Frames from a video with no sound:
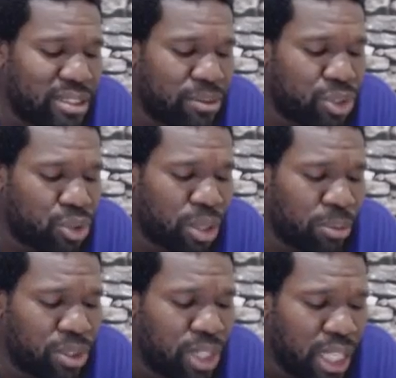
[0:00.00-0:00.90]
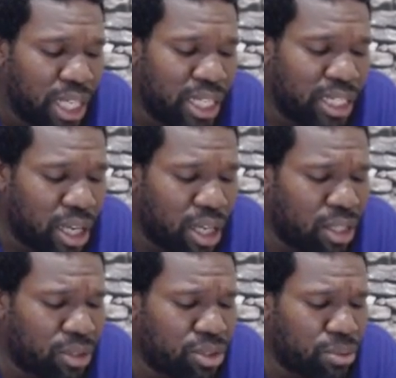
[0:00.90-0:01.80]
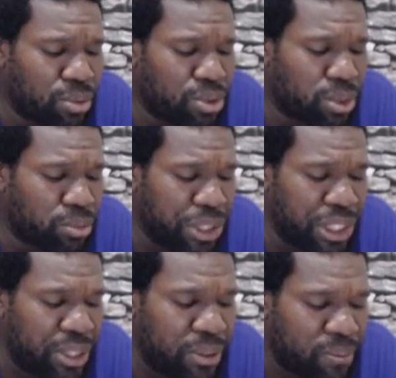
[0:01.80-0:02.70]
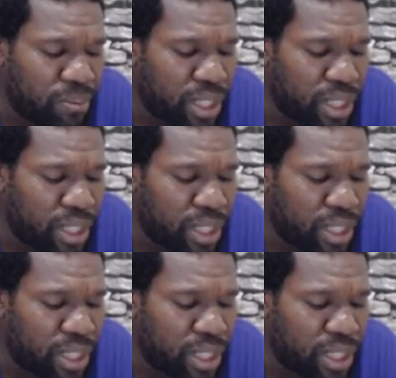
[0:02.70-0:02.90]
he was troubled, and all Jerusalem with him.